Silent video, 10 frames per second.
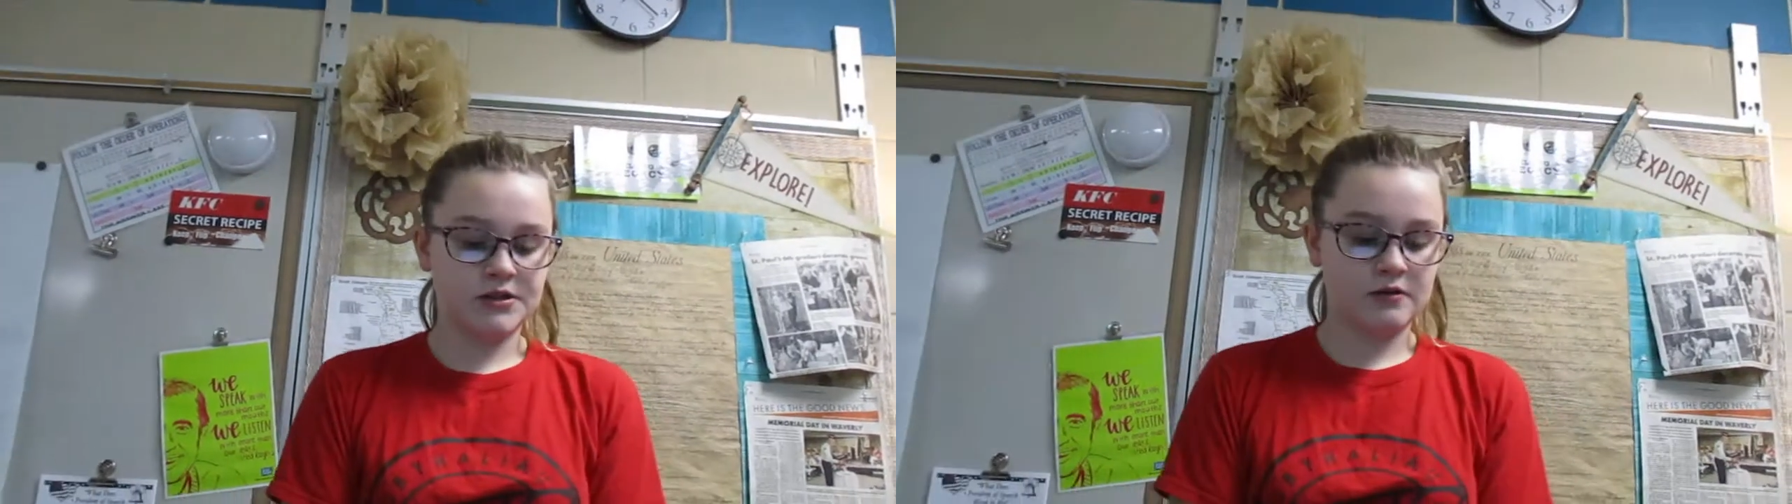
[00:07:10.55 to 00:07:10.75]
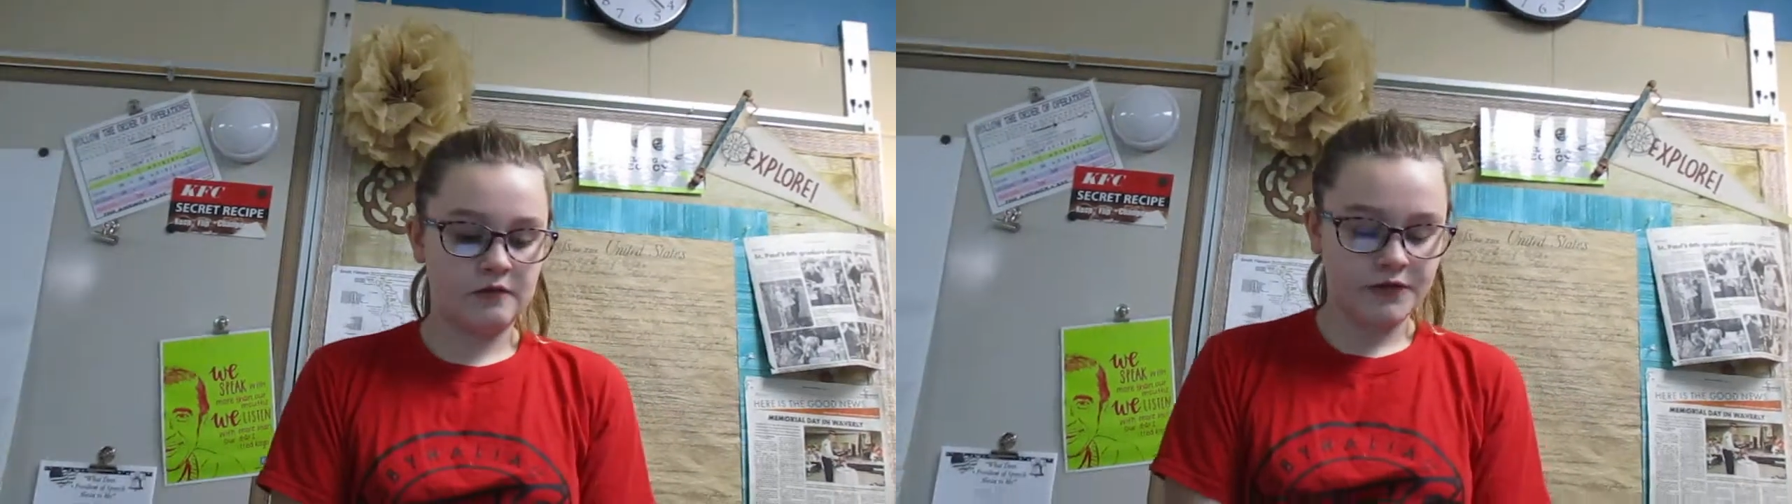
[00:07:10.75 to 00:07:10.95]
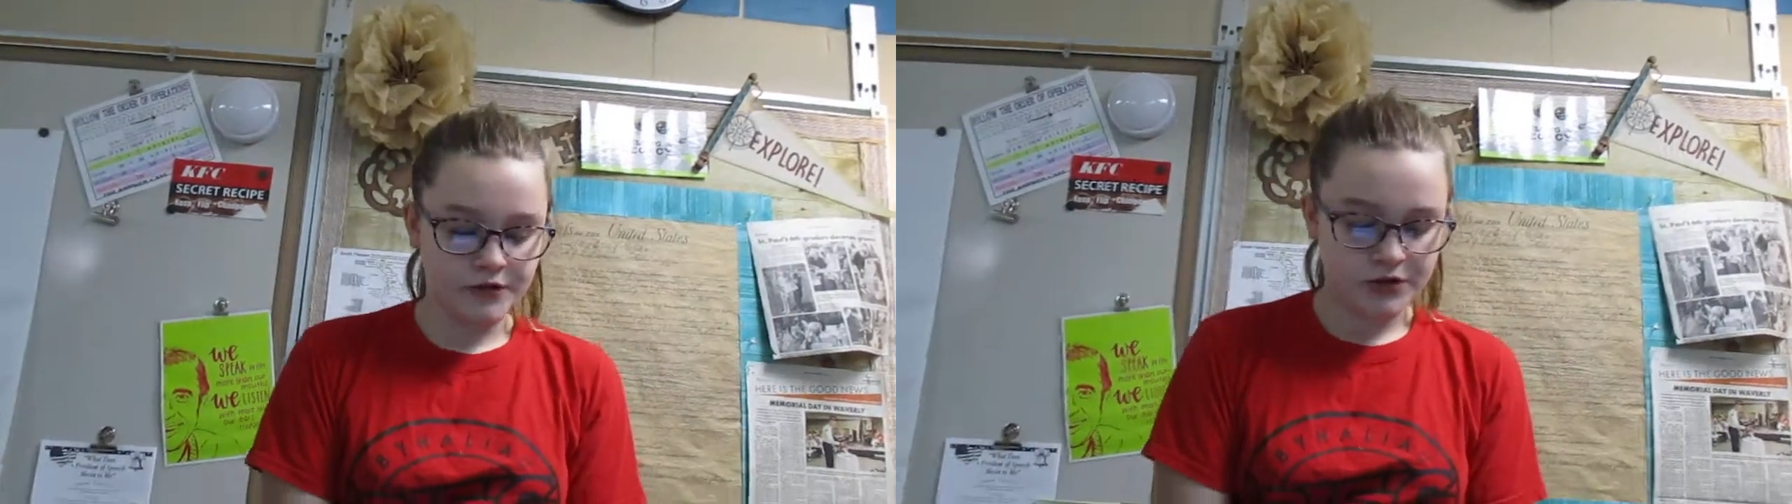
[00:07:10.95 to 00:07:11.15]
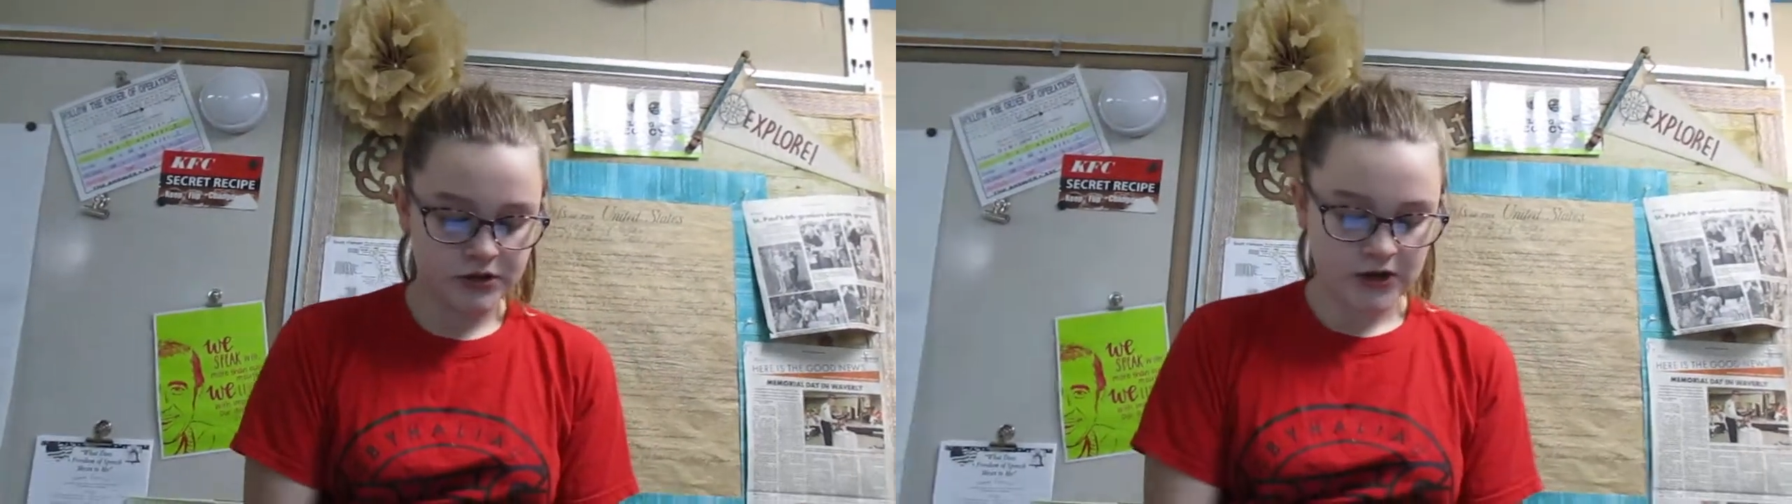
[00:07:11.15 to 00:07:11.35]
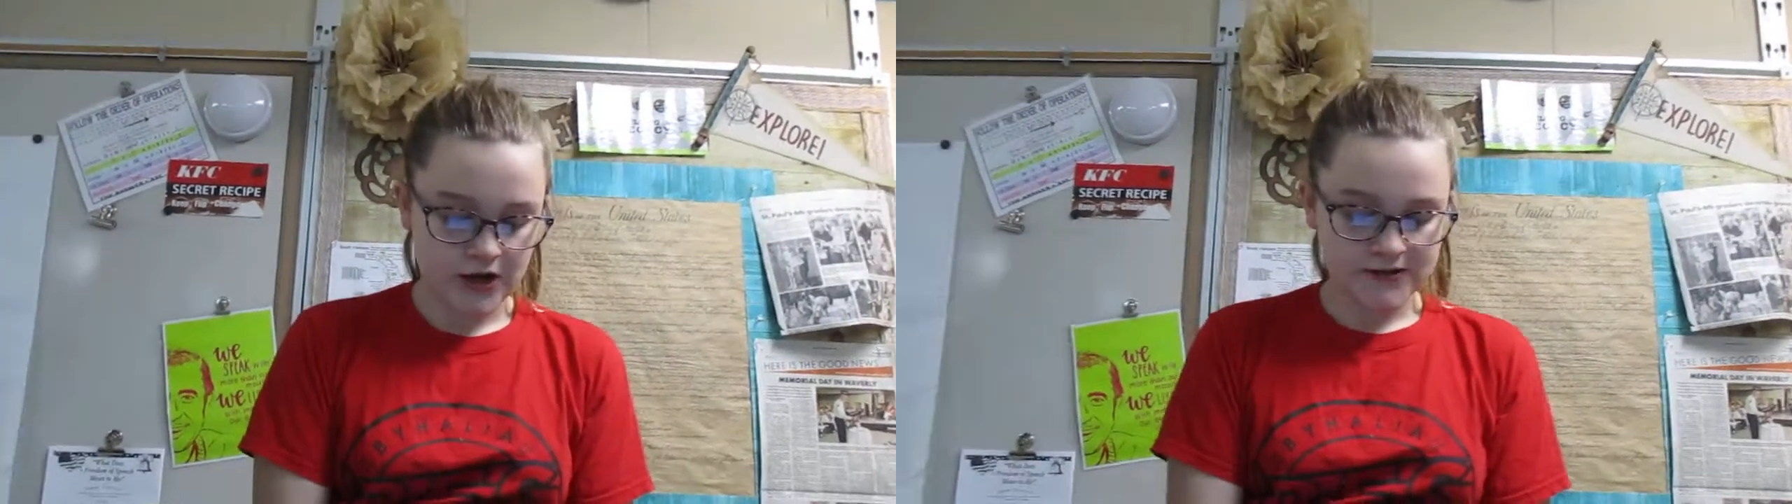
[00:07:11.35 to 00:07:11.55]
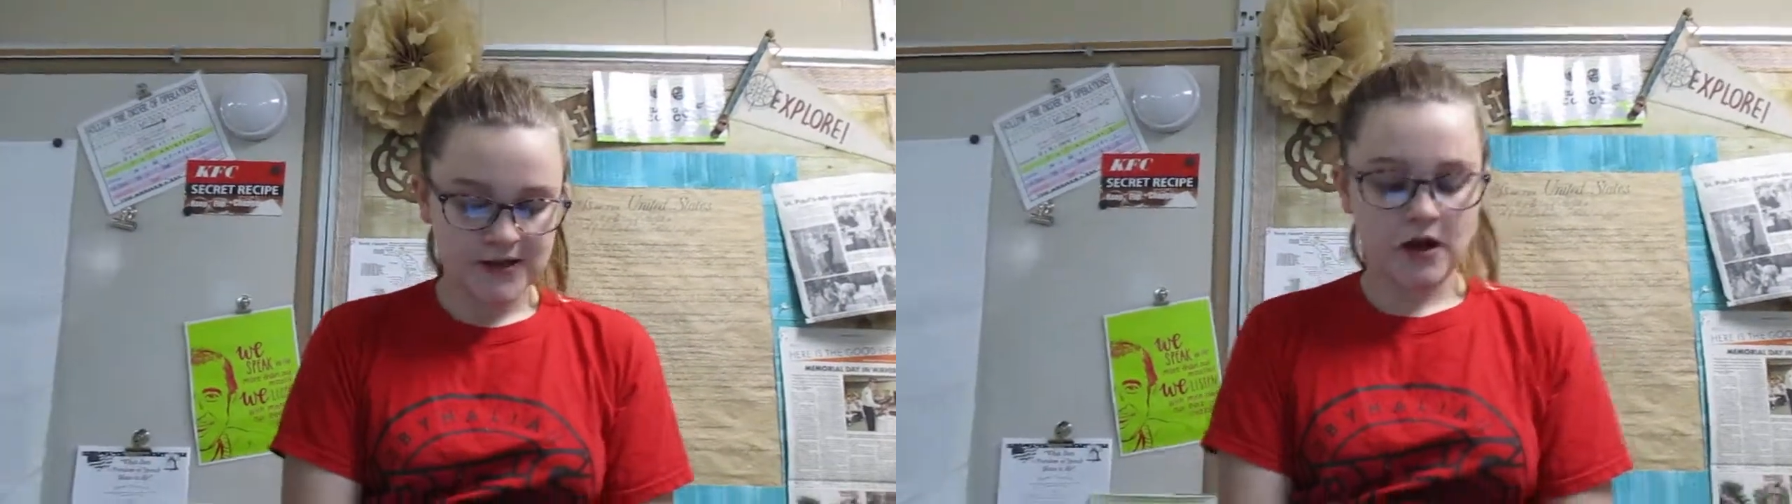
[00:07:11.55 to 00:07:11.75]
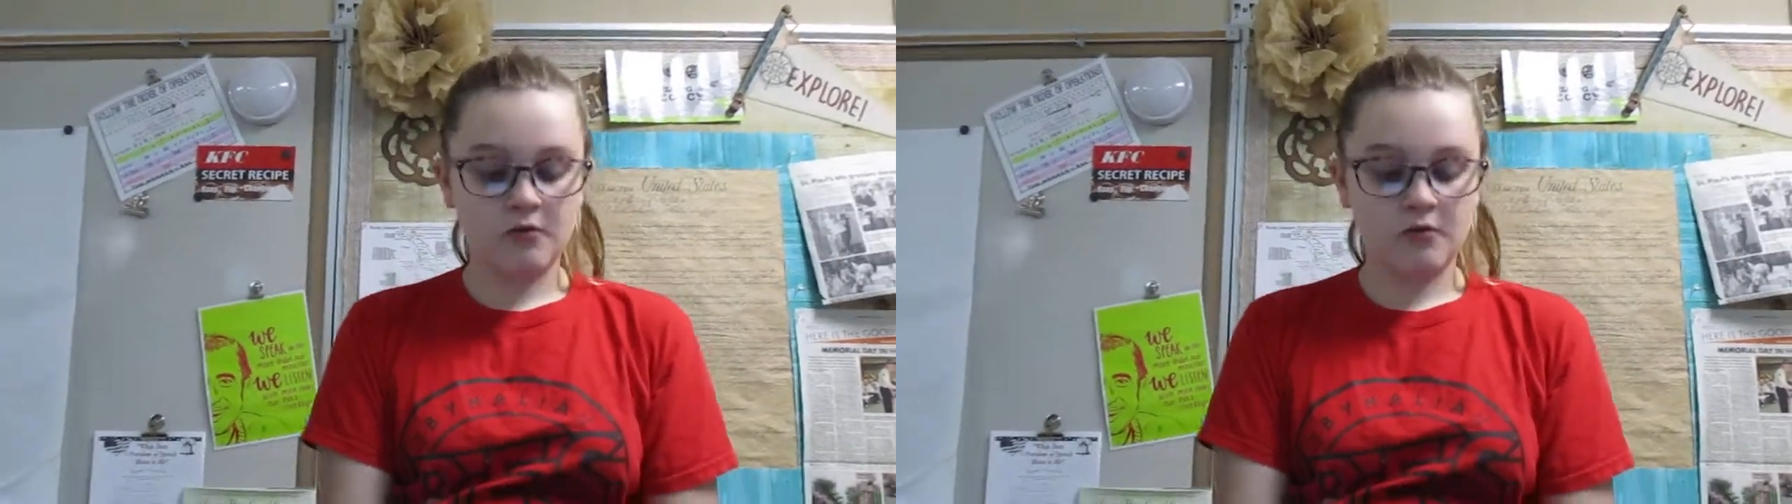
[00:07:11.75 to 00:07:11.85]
revolutionized how